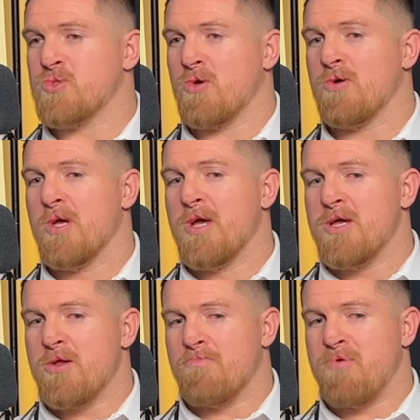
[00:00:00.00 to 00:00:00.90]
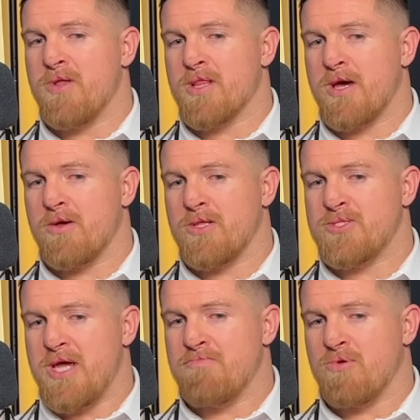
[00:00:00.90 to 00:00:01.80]
So, you know, putting that on the
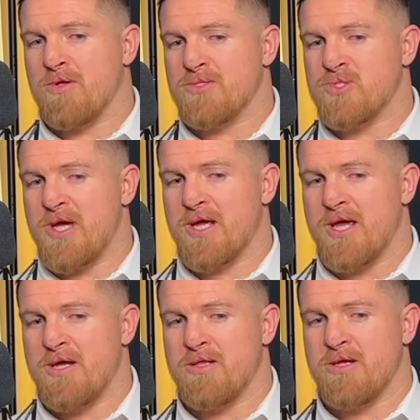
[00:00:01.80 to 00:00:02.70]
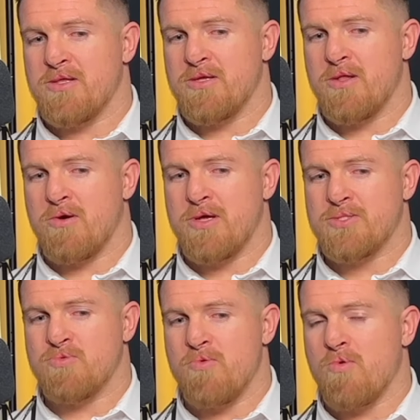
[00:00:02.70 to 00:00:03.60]
table and saying, hey, you know,
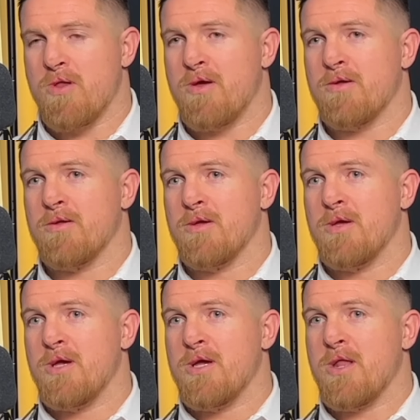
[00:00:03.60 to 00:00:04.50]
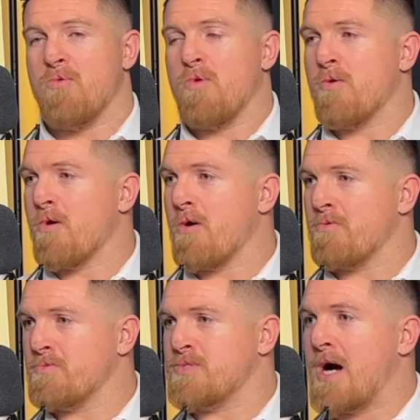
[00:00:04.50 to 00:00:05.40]
if we want to, you know, what are
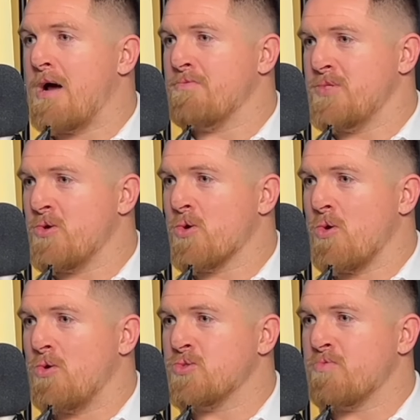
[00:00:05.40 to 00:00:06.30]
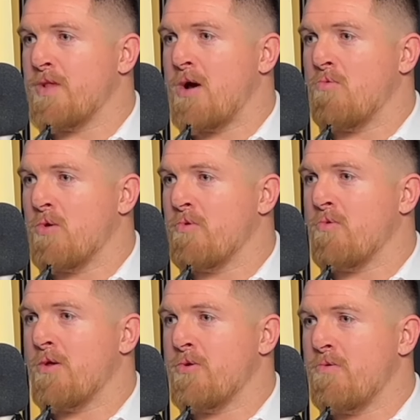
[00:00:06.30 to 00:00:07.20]
our 5-year goals from now? What do we
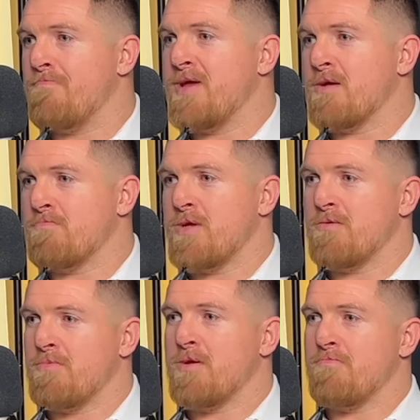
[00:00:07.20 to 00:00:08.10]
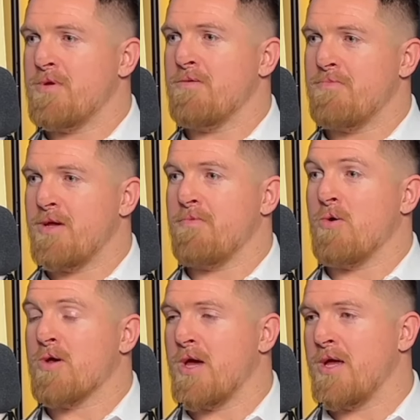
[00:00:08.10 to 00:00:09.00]
want to do? Bing, bing, bing, bing, bing.
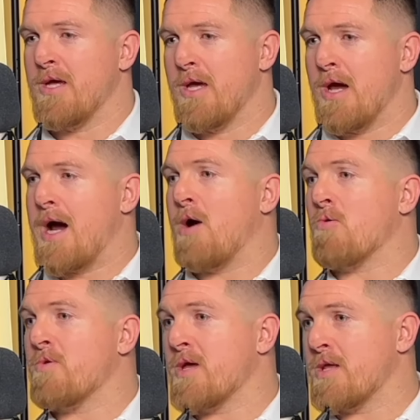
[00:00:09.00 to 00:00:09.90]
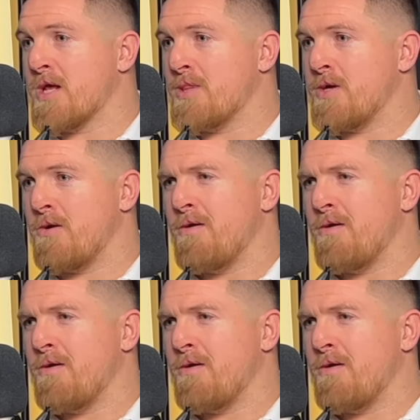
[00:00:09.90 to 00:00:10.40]
Okay. Yeah. How are we going to get there?